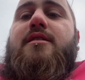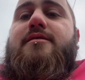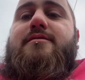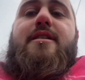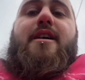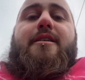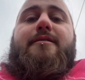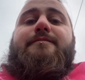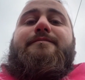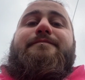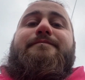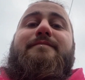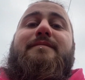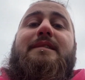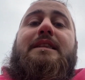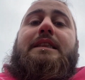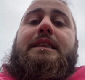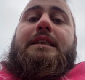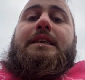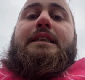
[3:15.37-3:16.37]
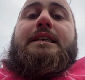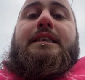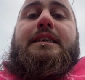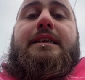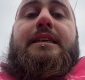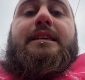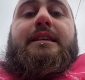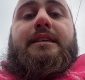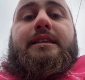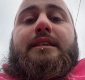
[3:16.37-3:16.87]
So,
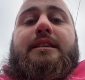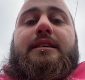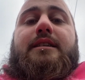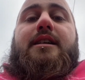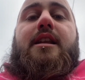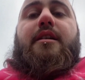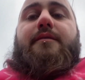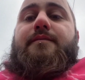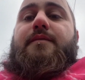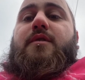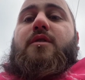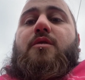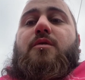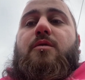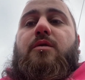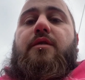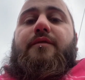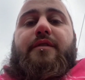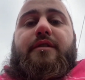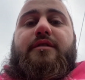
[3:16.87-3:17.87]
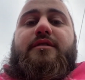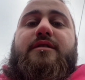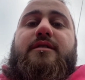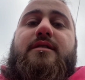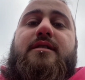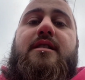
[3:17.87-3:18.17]
you know, all the fun.